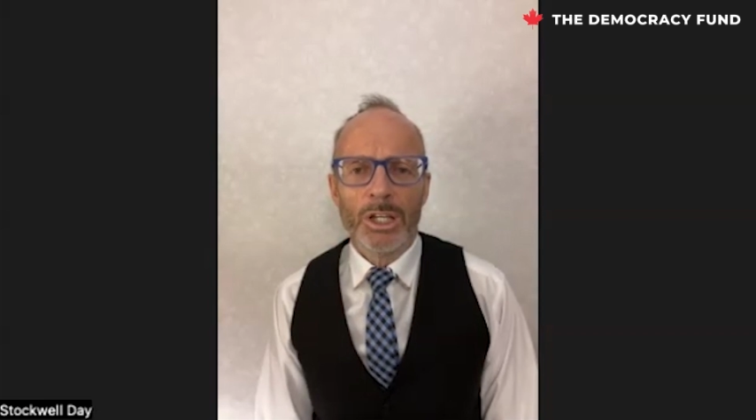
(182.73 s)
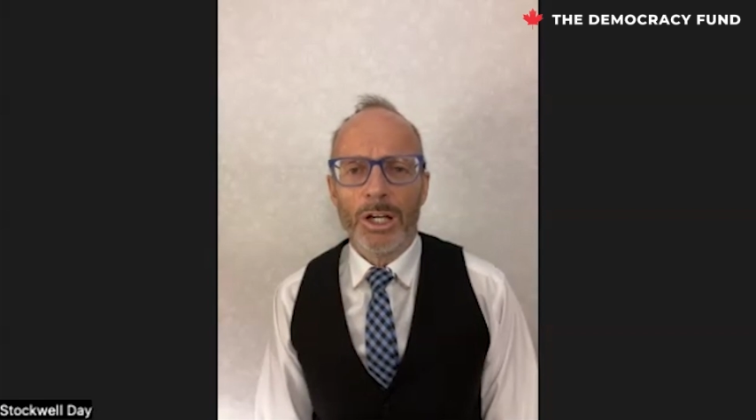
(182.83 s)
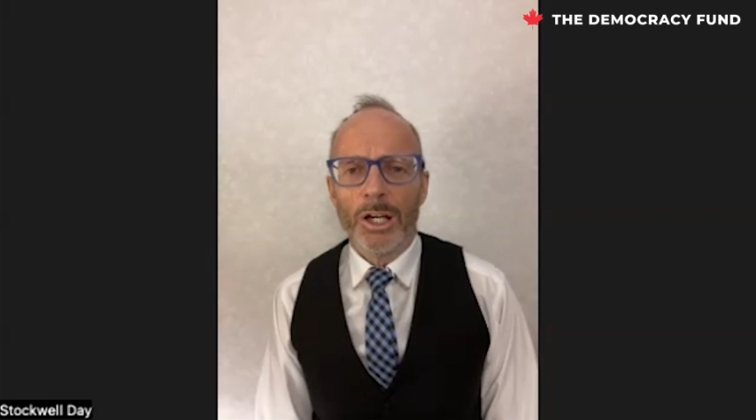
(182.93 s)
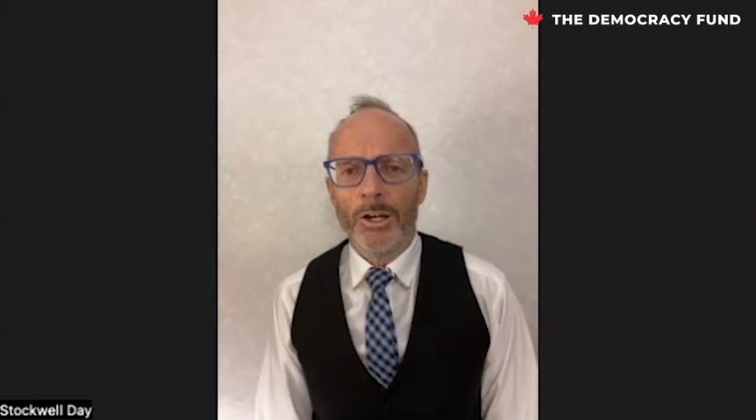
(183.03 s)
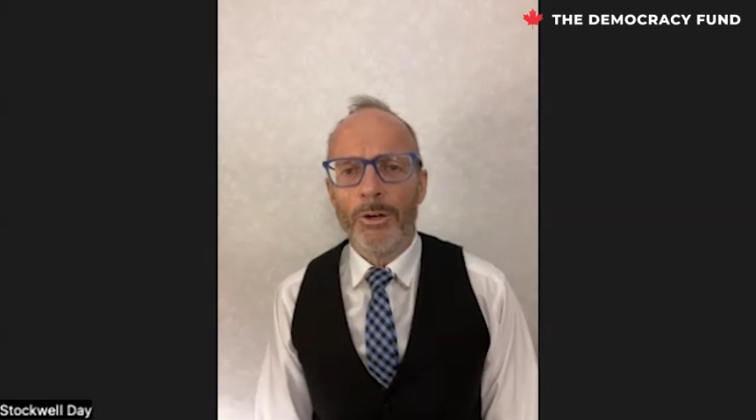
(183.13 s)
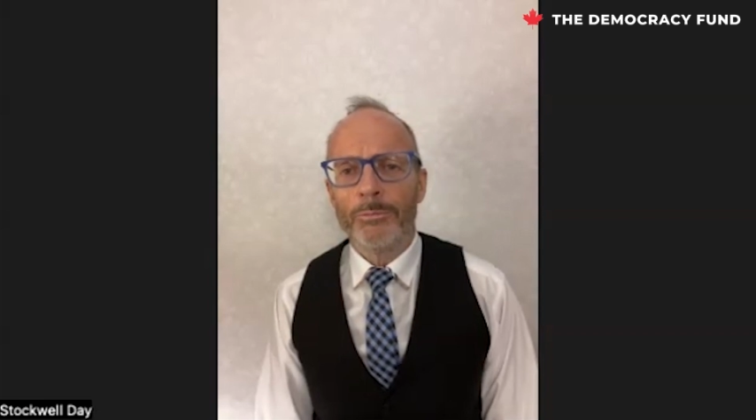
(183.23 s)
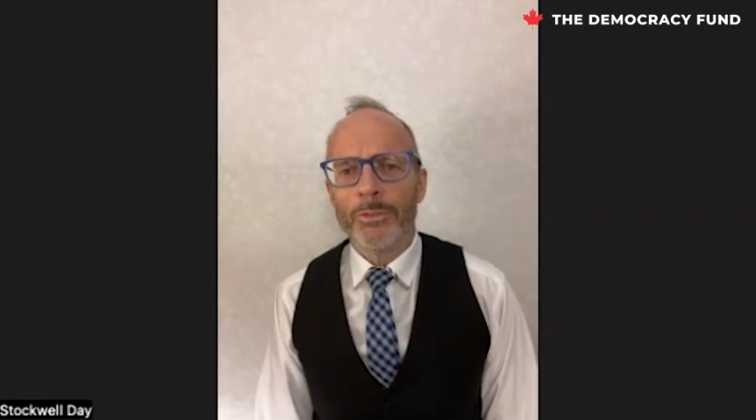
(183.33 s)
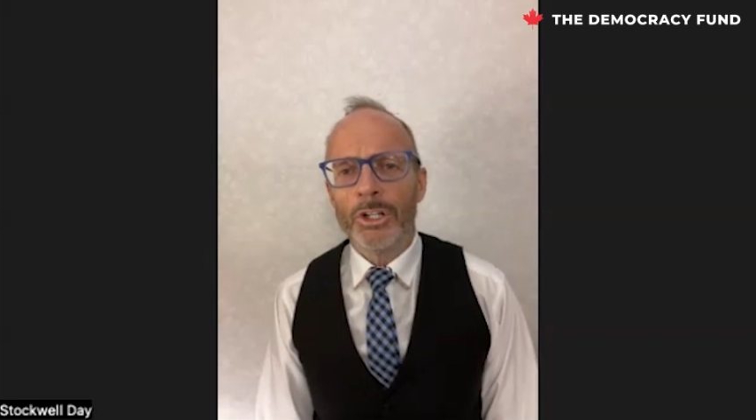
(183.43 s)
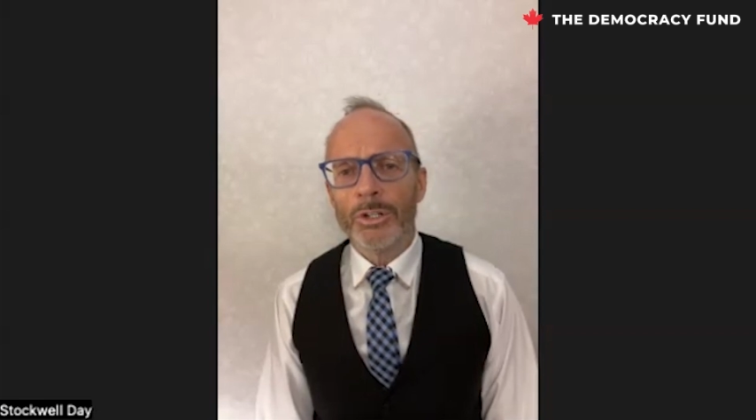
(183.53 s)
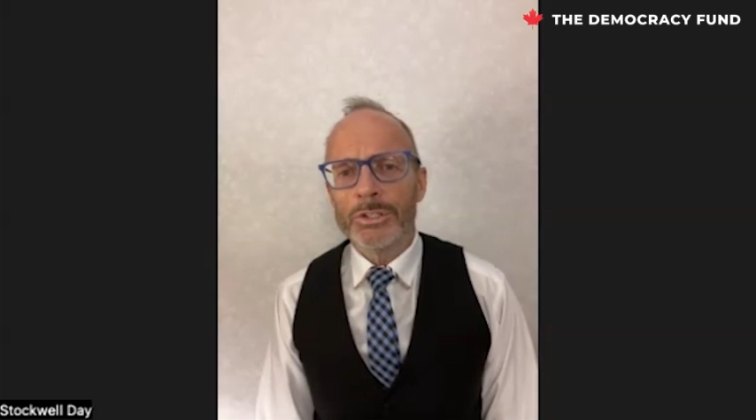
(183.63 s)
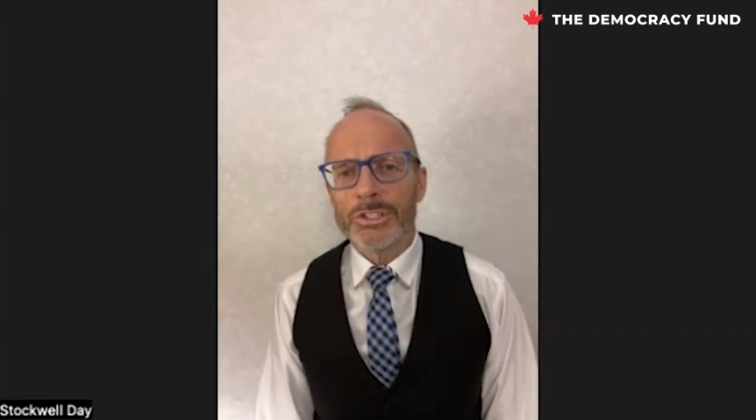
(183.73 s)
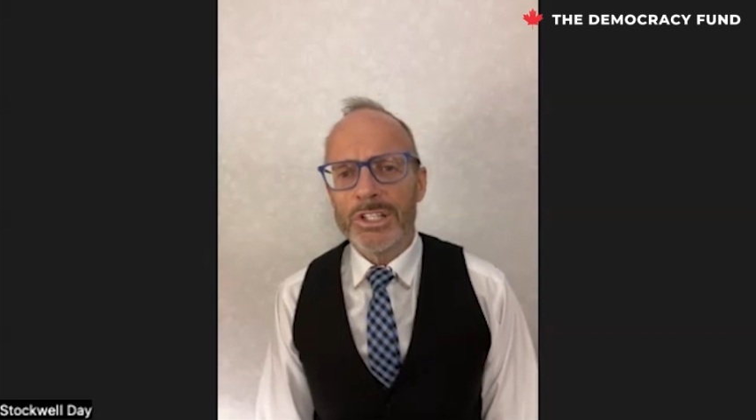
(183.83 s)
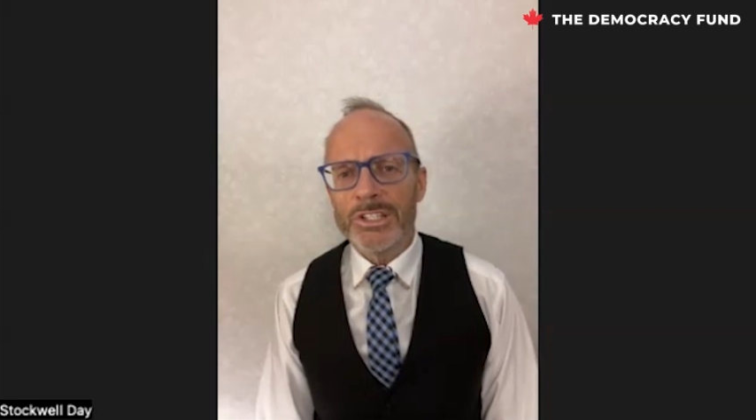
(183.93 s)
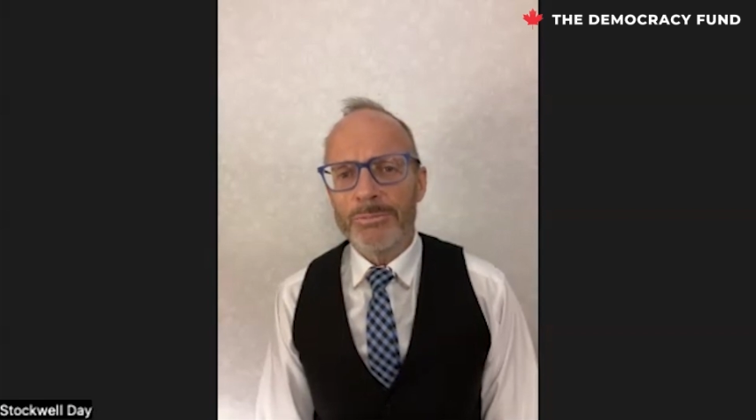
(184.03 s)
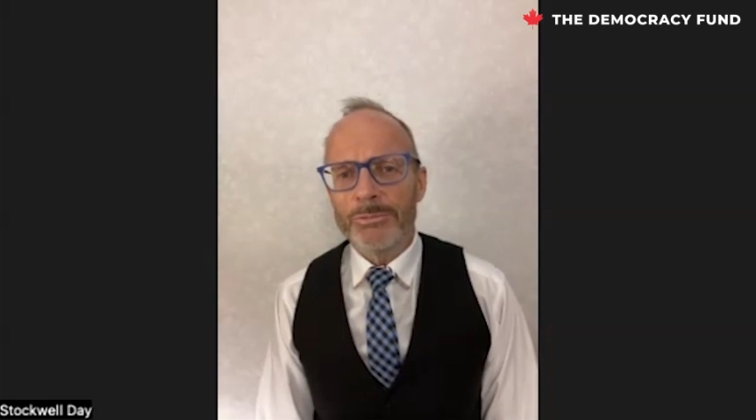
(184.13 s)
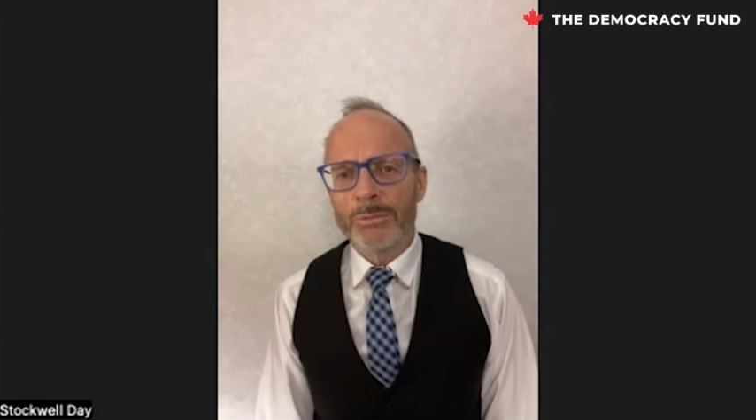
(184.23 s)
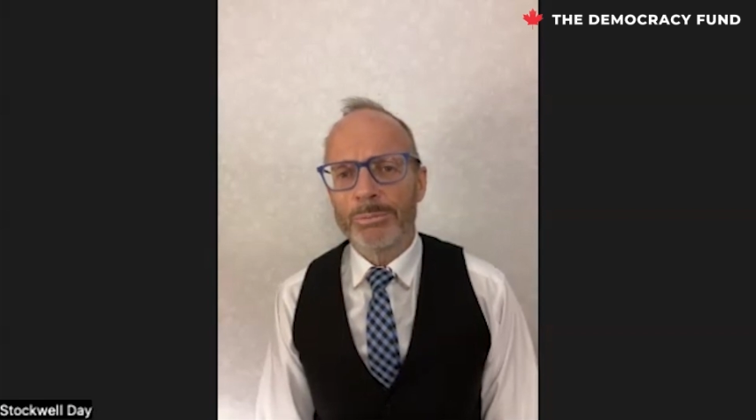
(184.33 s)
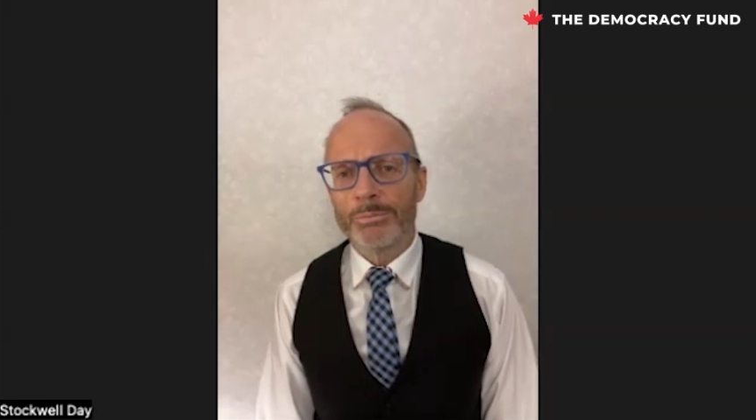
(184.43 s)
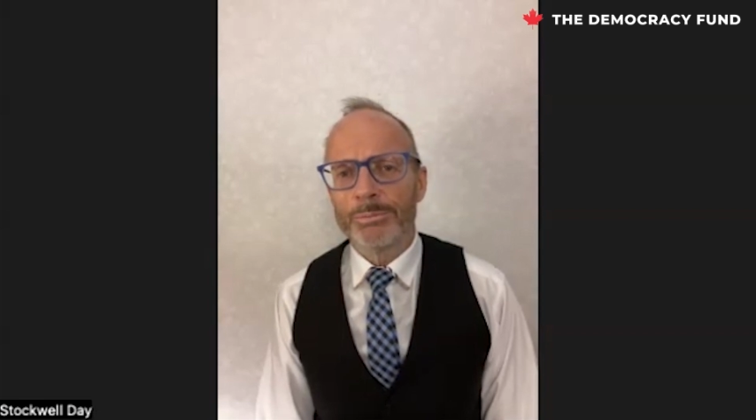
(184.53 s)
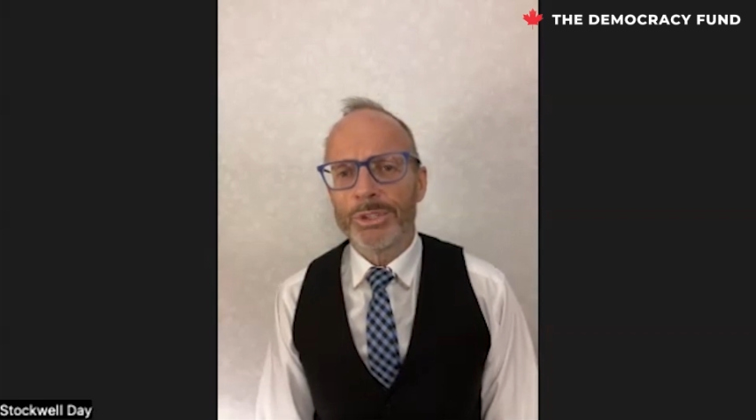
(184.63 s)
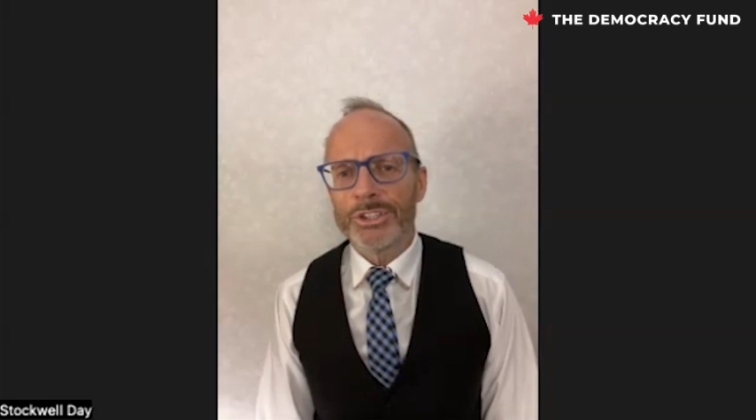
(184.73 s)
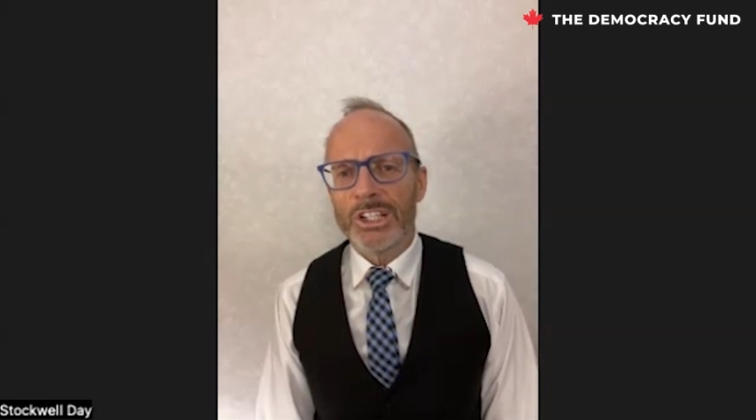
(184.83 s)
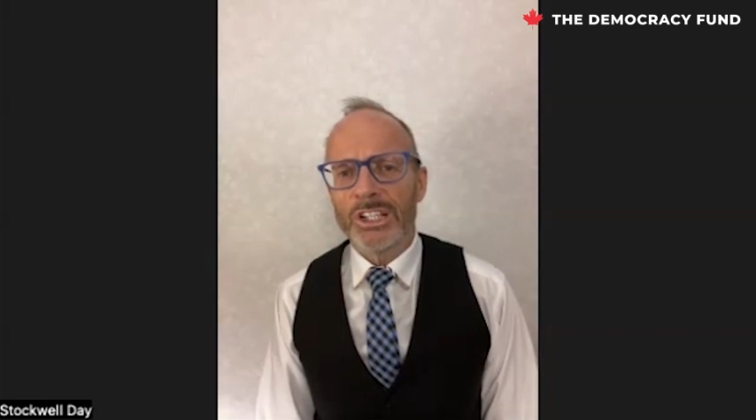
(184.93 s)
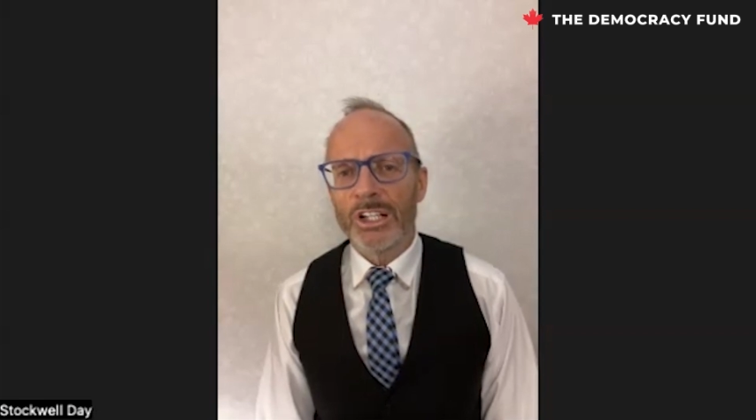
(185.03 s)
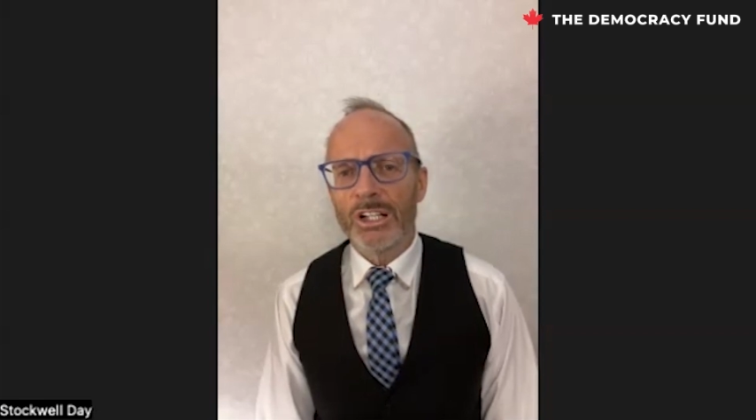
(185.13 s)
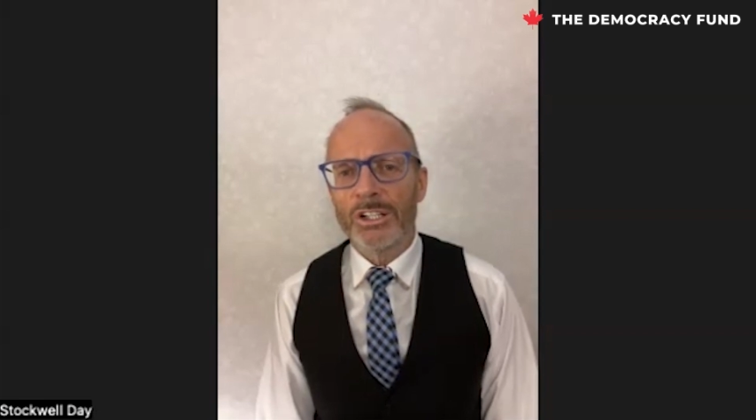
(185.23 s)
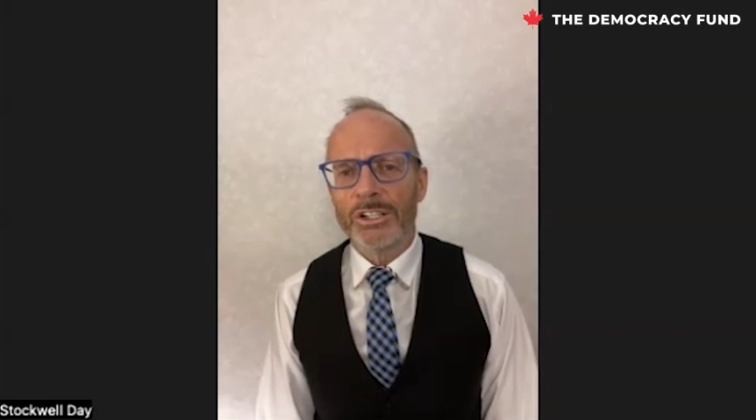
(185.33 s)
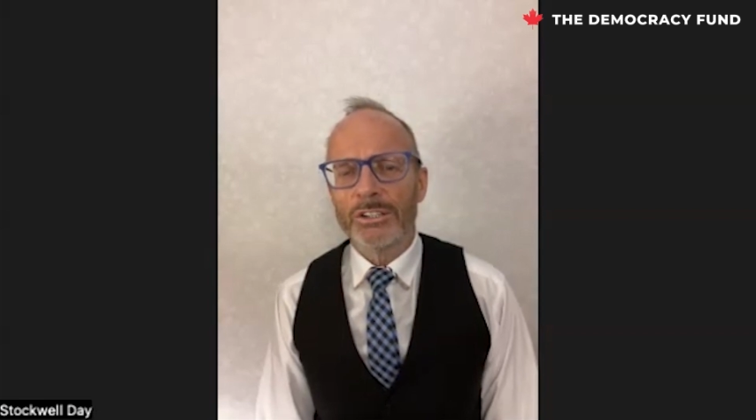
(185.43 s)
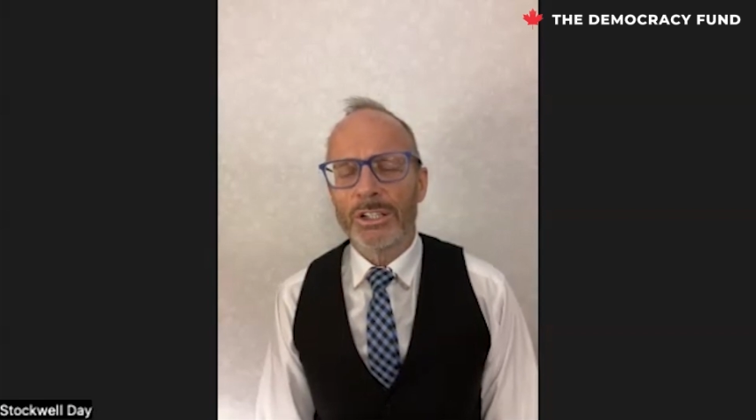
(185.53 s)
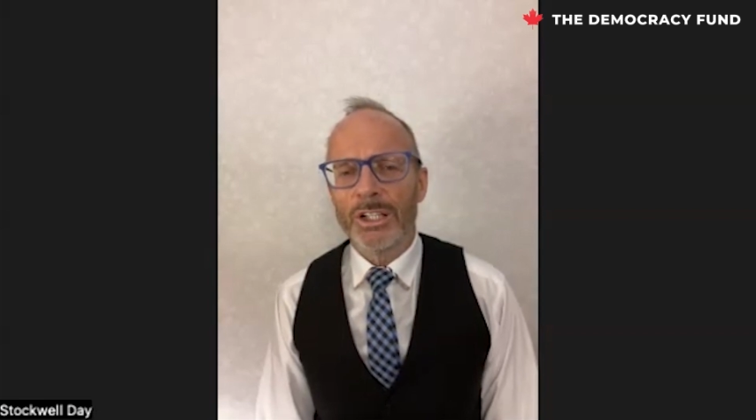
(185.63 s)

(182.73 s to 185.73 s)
You said something particularly